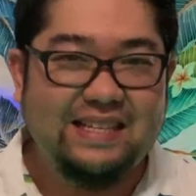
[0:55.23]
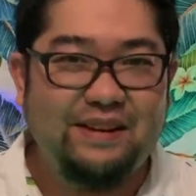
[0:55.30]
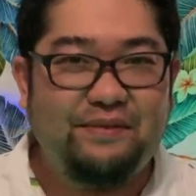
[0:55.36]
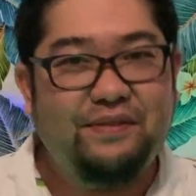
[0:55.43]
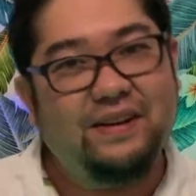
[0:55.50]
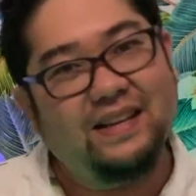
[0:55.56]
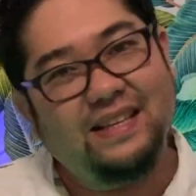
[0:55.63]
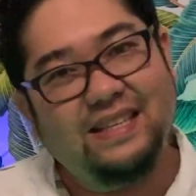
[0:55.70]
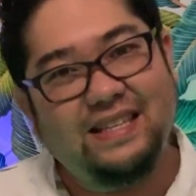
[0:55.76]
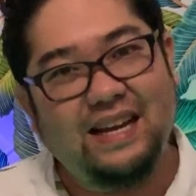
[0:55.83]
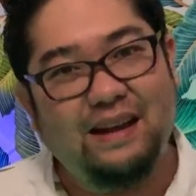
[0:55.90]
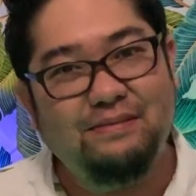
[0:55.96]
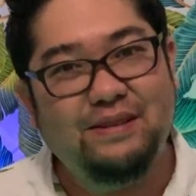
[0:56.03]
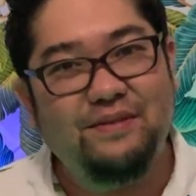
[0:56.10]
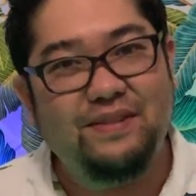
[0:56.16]
different
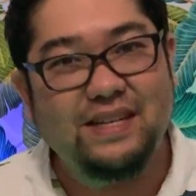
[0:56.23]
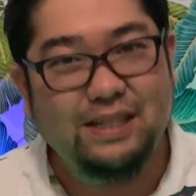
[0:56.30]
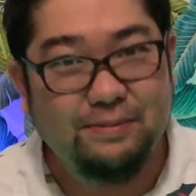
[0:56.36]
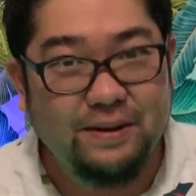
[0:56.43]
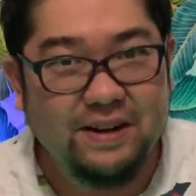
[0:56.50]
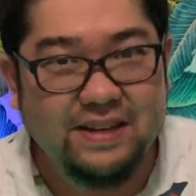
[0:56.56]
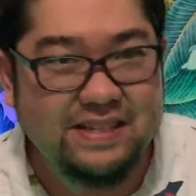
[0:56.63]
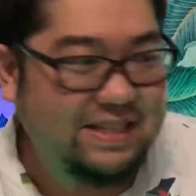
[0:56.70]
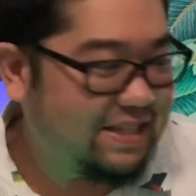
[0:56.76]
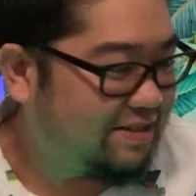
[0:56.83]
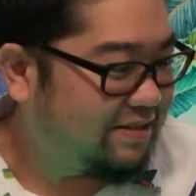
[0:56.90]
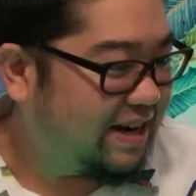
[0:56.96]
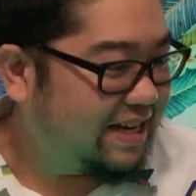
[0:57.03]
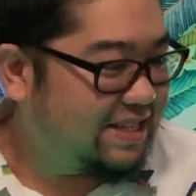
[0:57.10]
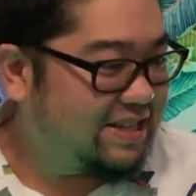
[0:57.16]
types of experiences, right?